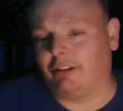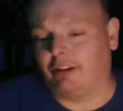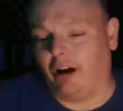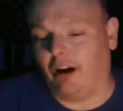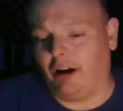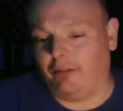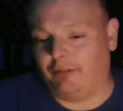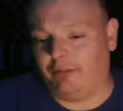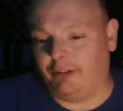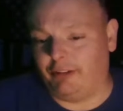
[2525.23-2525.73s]

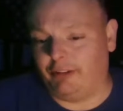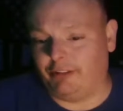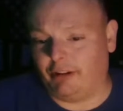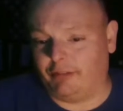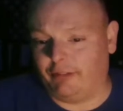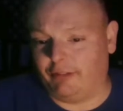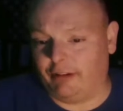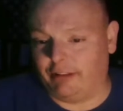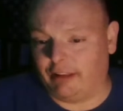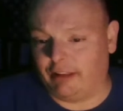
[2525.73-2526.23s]
coffee and
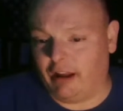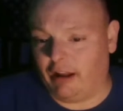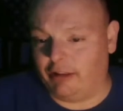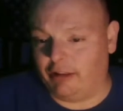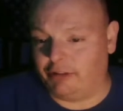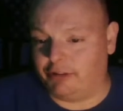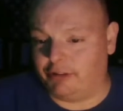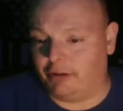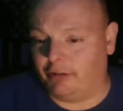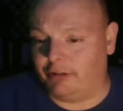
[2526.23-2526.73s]
stuff like
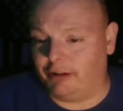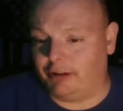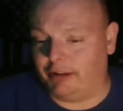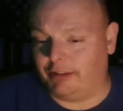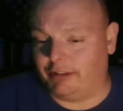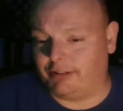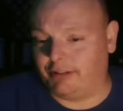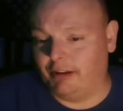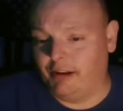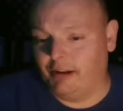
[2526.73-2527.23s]
that. So
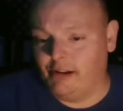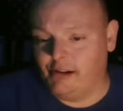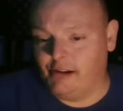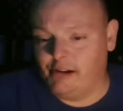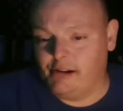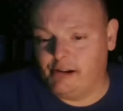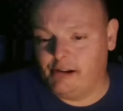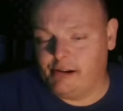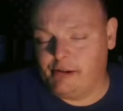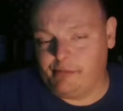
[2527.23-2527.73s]
it's
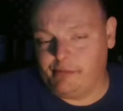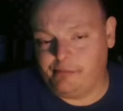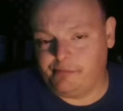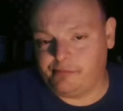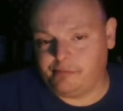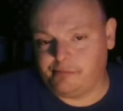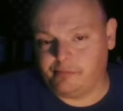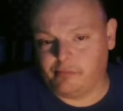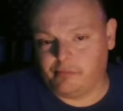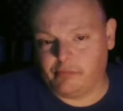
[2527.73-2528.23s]

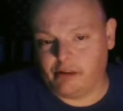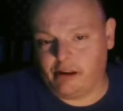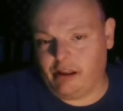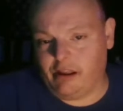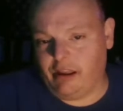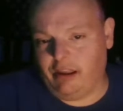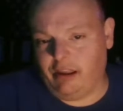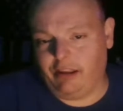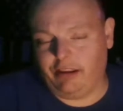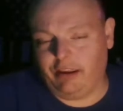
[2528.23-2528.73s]

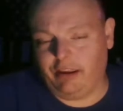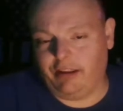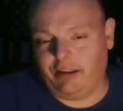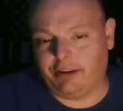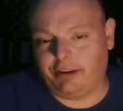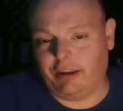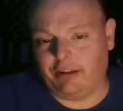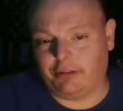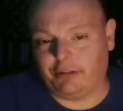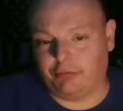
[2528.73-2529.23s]

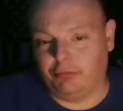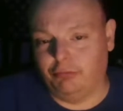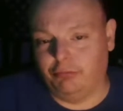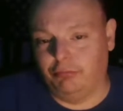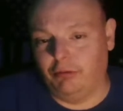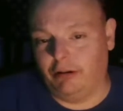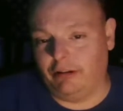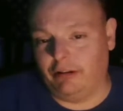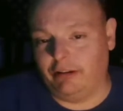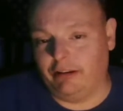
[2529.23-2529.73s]

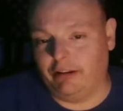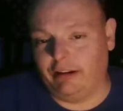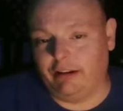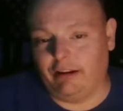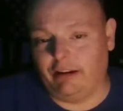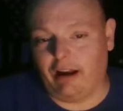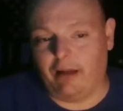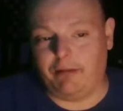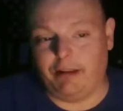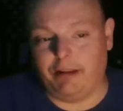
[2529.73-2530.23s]

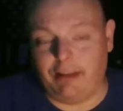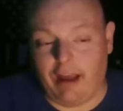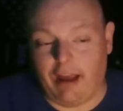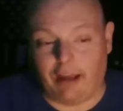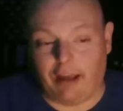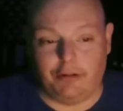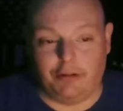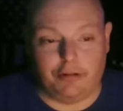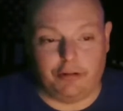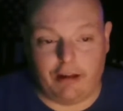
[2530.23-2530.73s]
really, I mean, yeah,
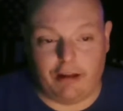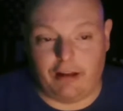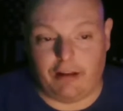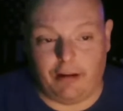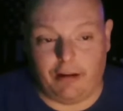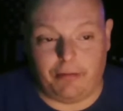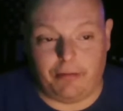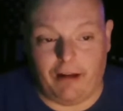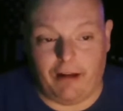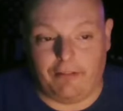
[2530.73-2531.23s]
you could end
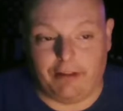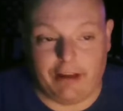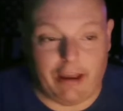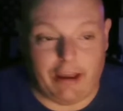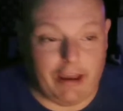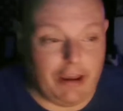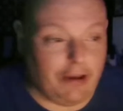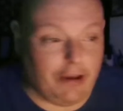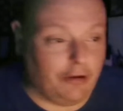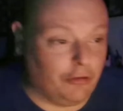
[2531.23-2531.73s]
up having
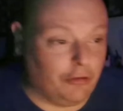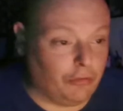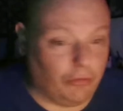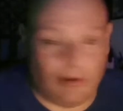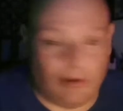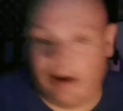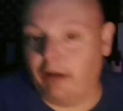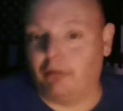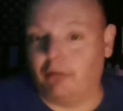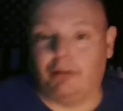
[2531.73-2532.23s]
a
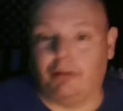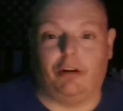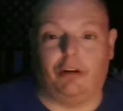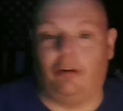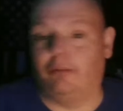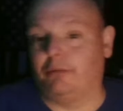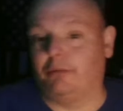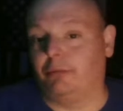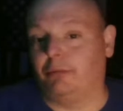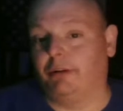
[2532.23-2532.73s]
great
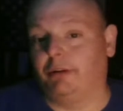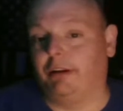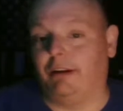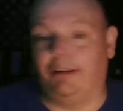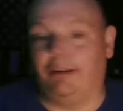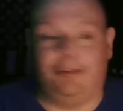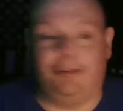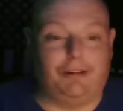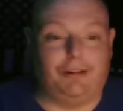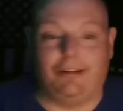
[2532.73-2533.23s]
result from doing it.
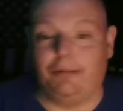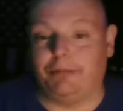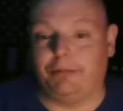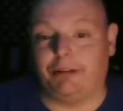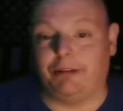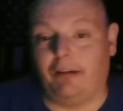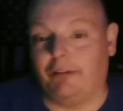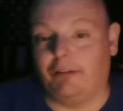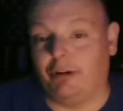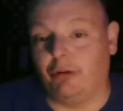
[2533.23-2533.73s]
You could end up just
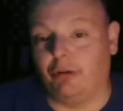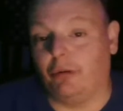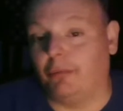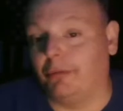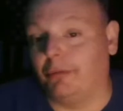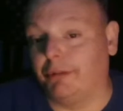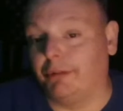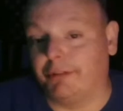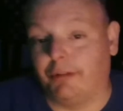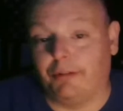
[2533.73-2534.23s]
having a normal
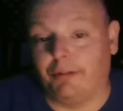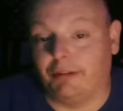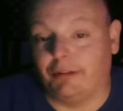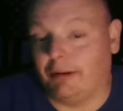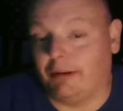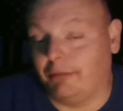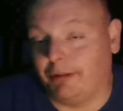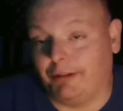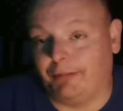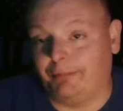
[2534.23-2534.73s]
result.
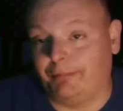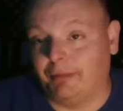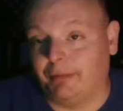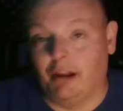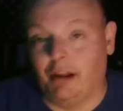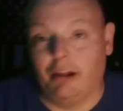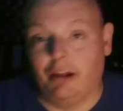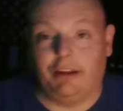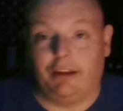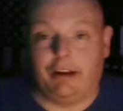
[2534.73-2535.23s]
I mean,
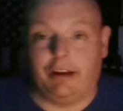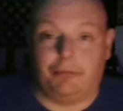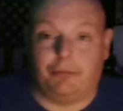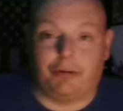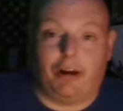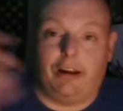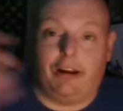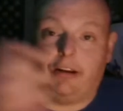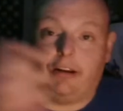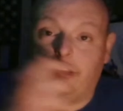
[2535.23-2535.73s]
like I'm
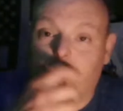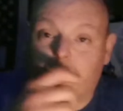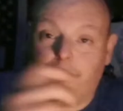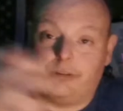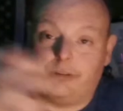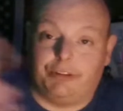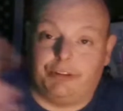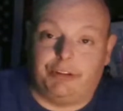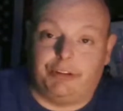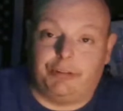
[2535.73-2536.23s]
trying this
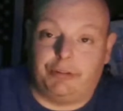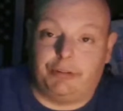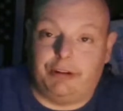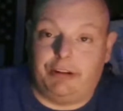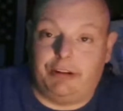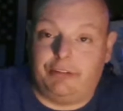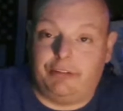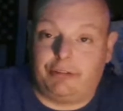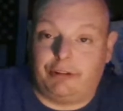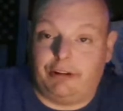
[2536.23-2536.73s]
twisted
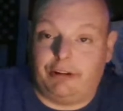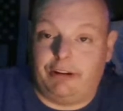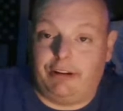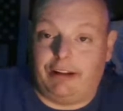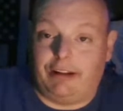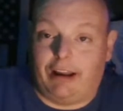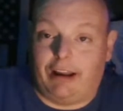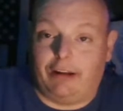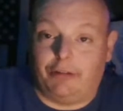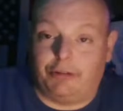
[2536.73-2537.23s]
tree
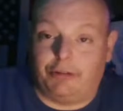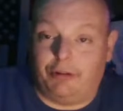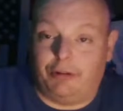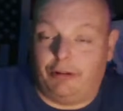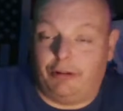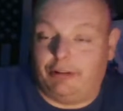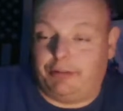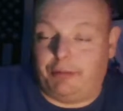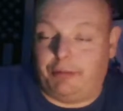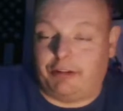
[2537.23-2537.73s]
dino soil.
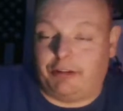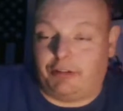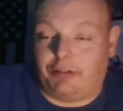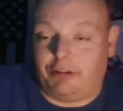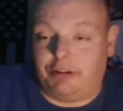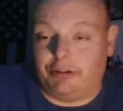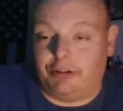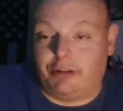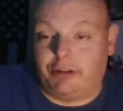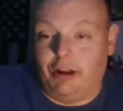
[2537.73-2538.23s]
It's basically
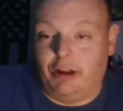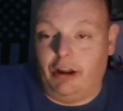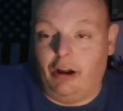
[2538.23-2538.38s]
just